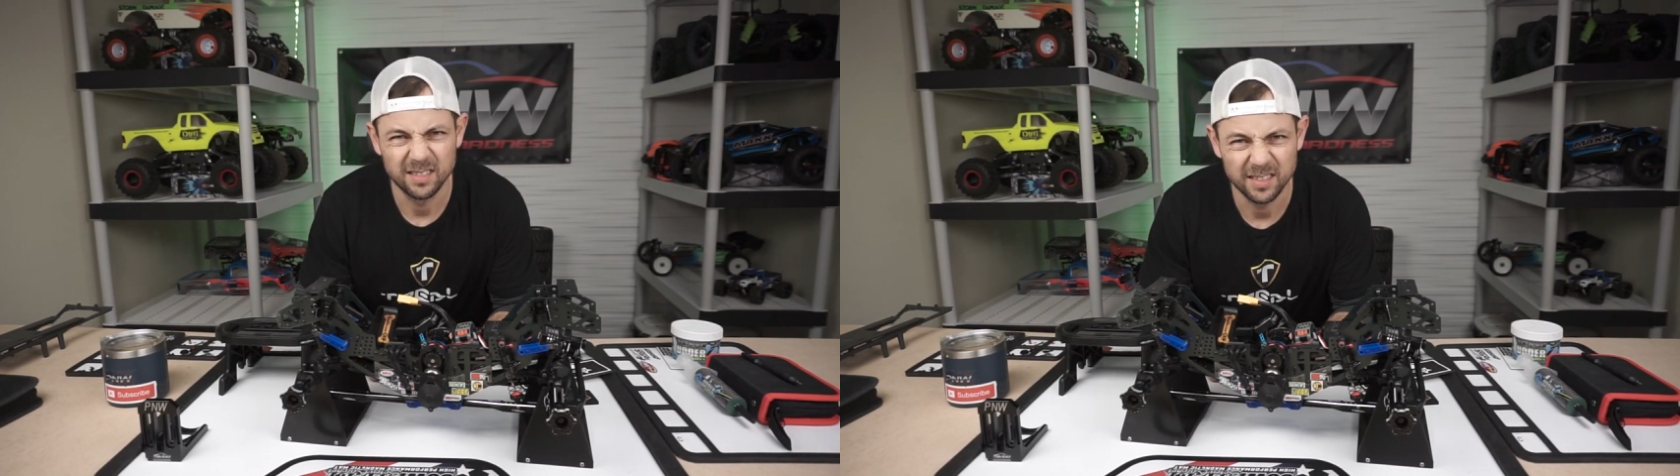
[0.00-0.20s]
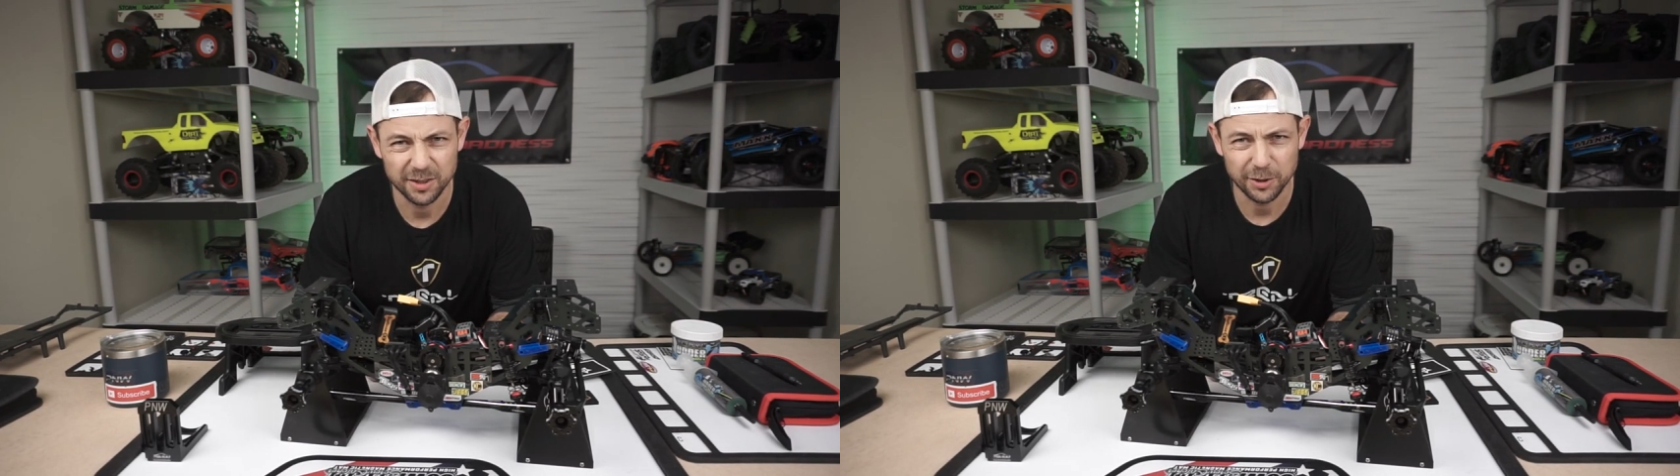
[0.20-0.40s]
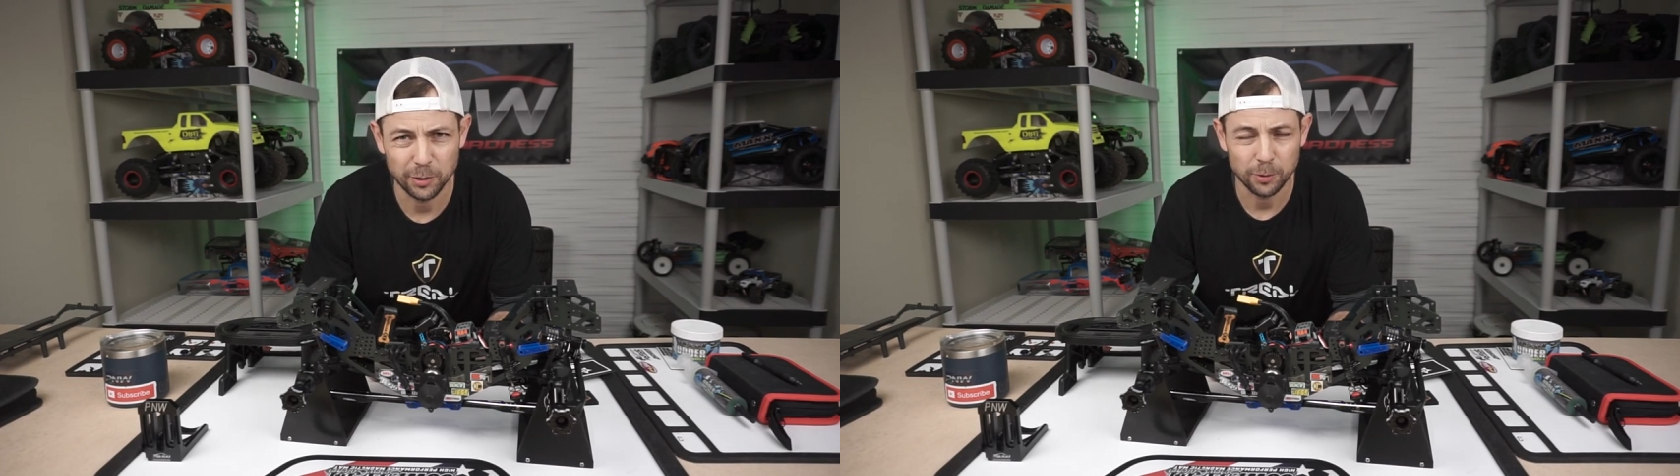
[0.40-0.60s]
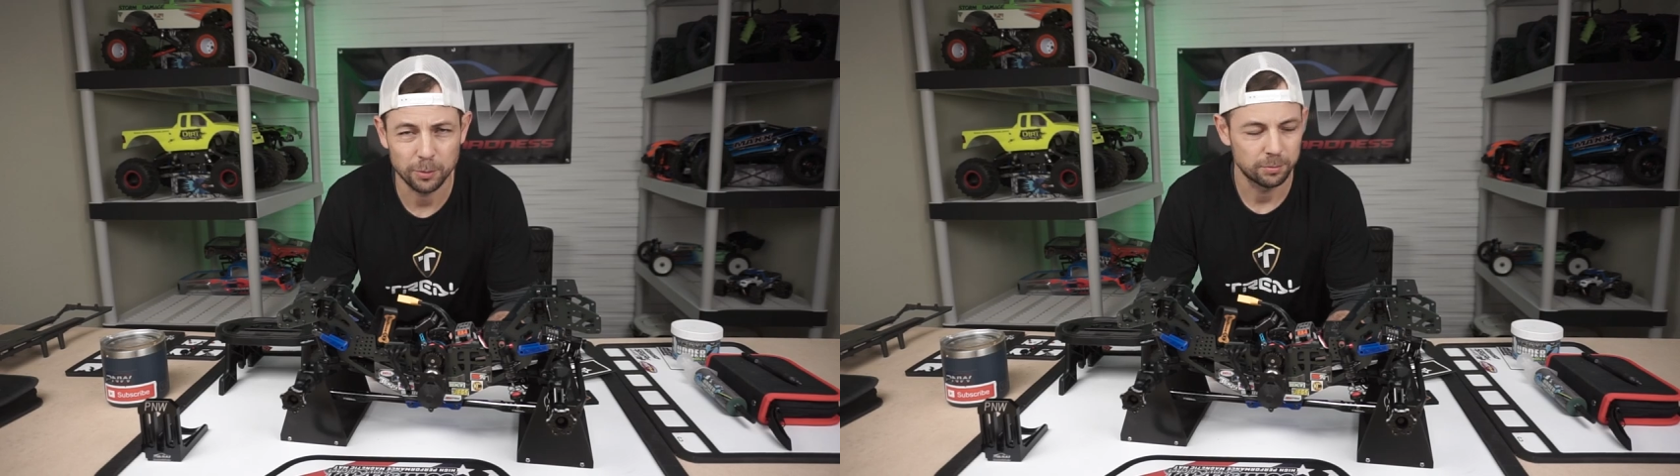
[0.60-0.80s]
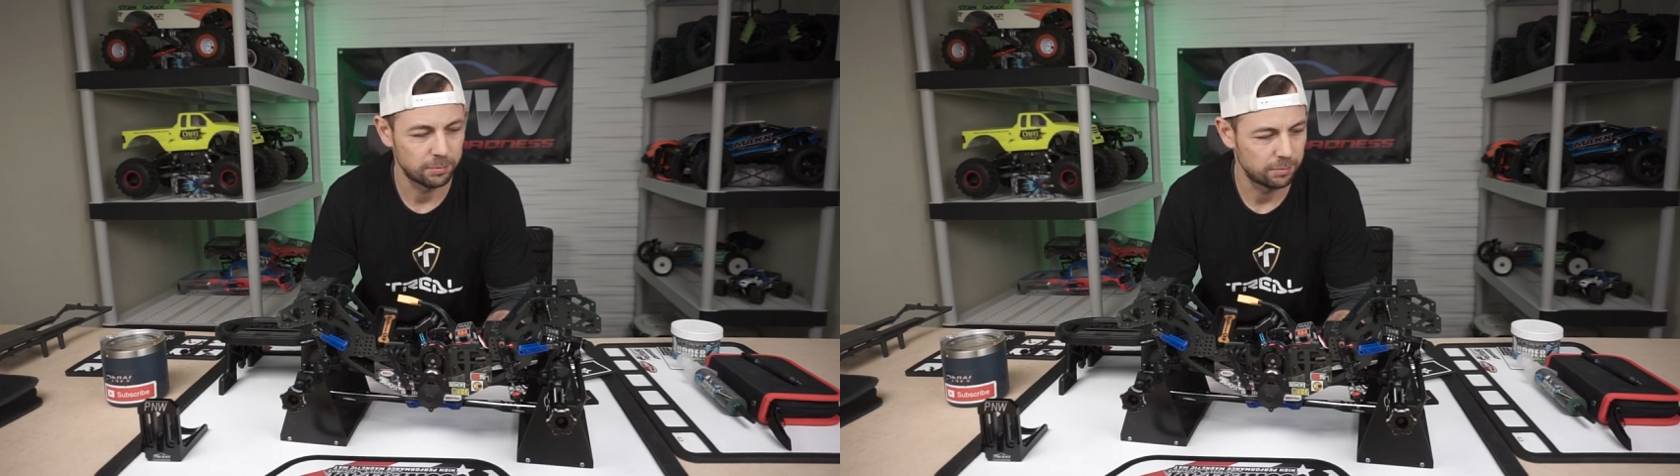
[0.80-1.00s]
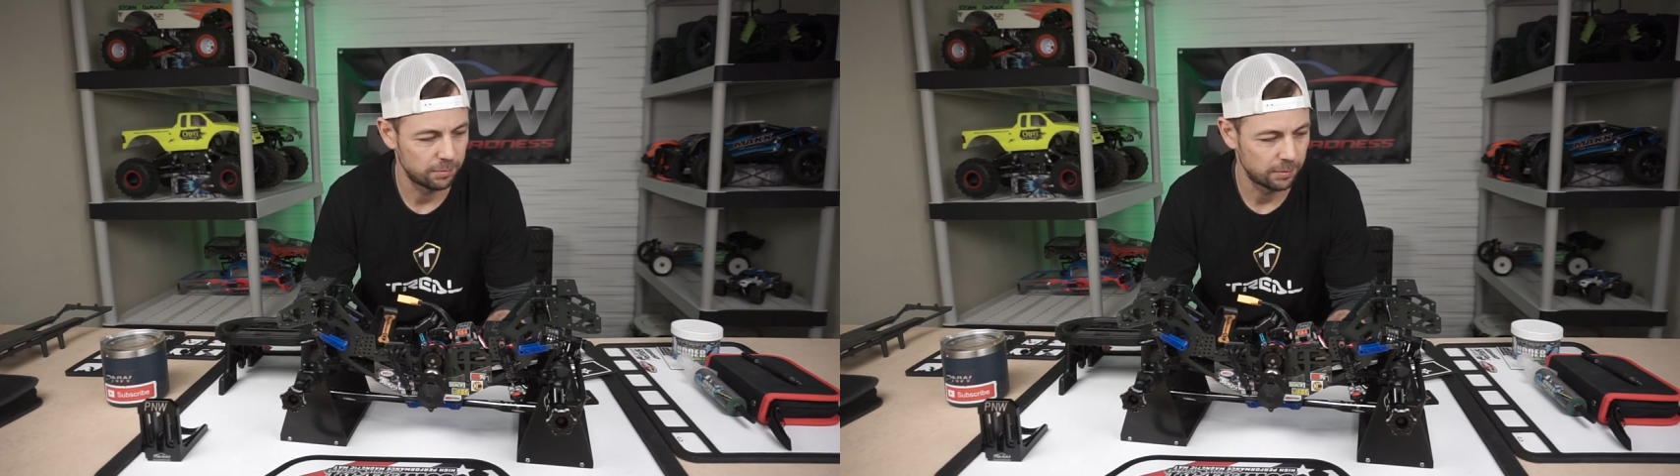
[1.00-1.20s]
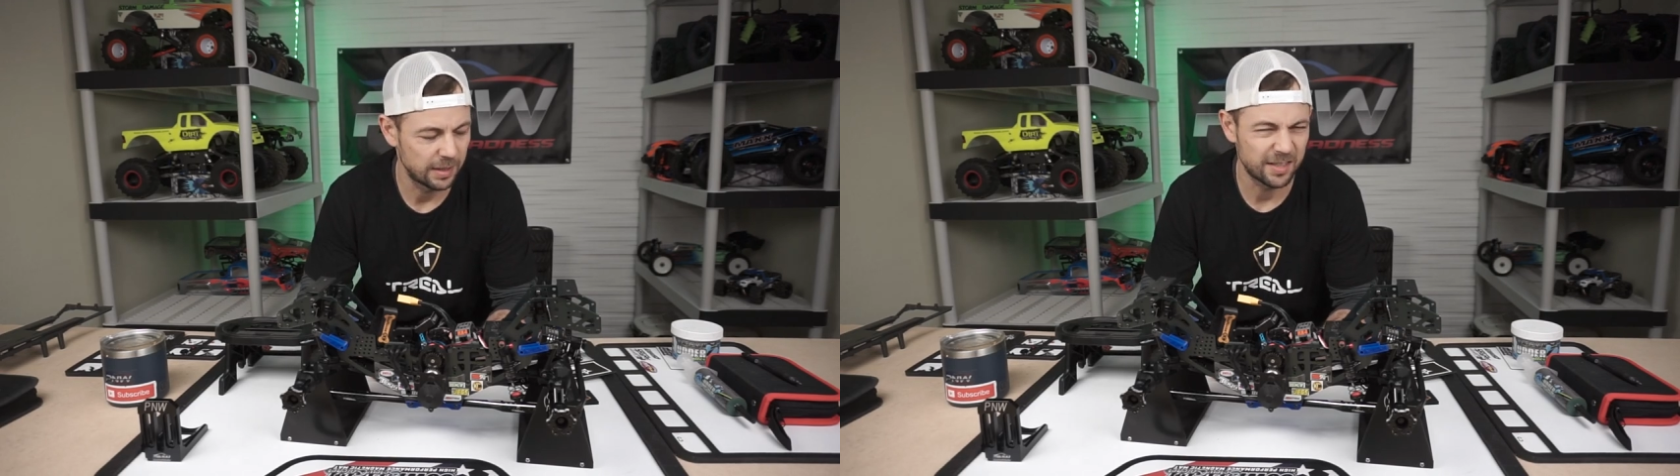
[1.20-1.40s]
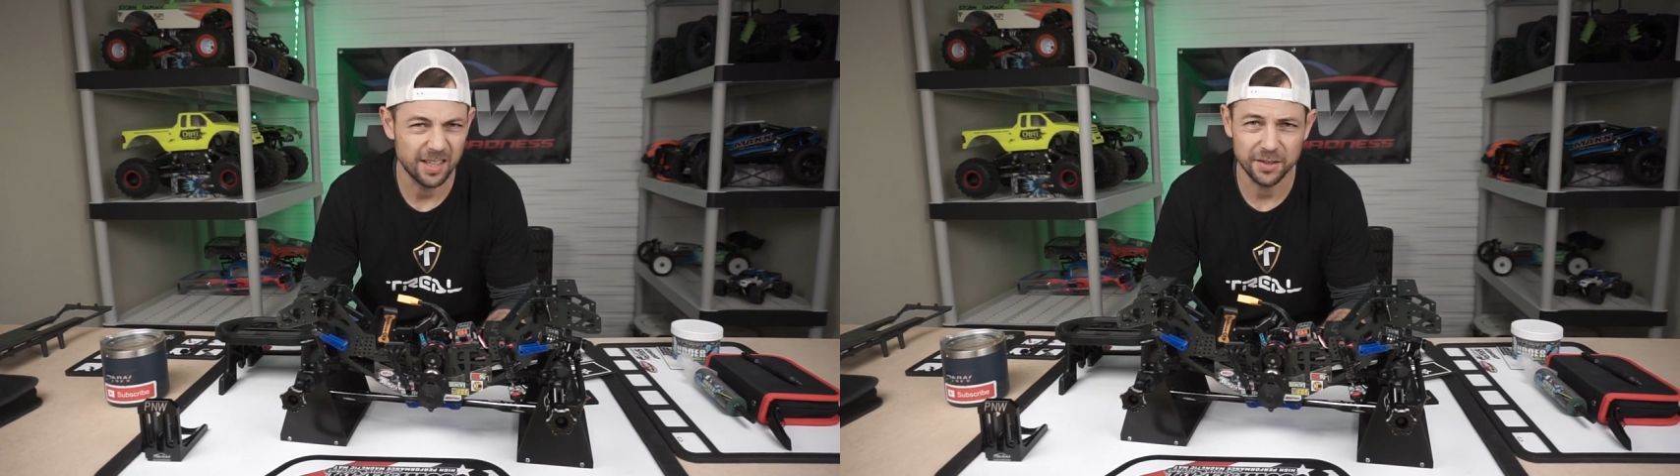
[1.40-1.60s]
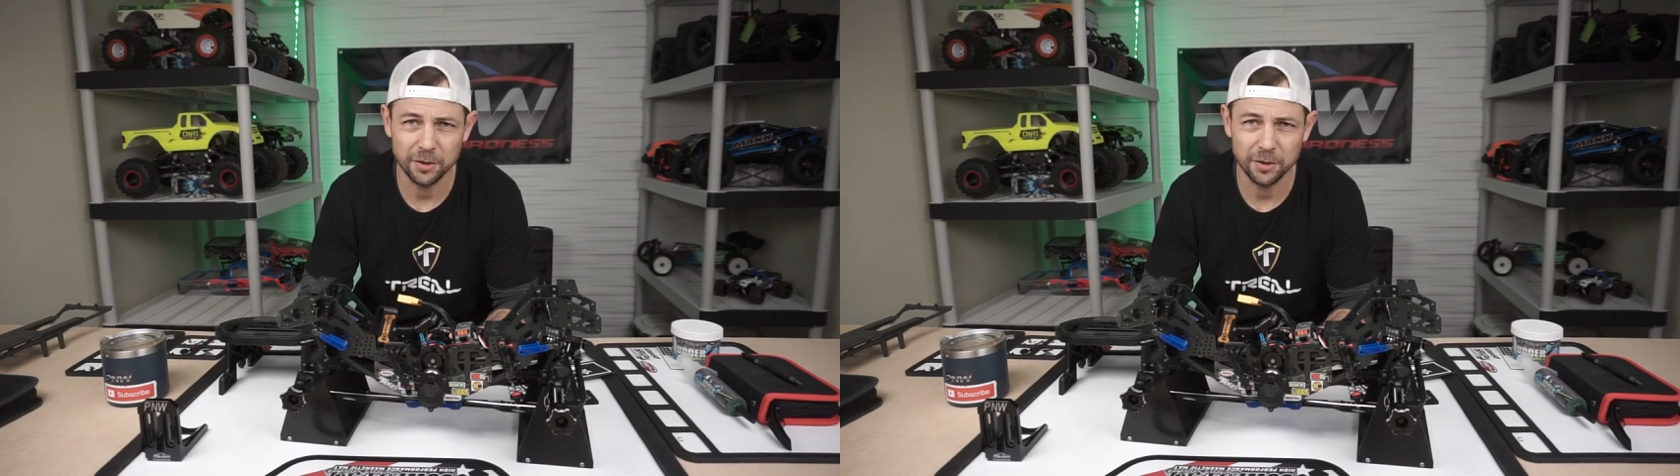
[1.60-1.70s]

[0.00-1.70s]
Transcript: So it's not the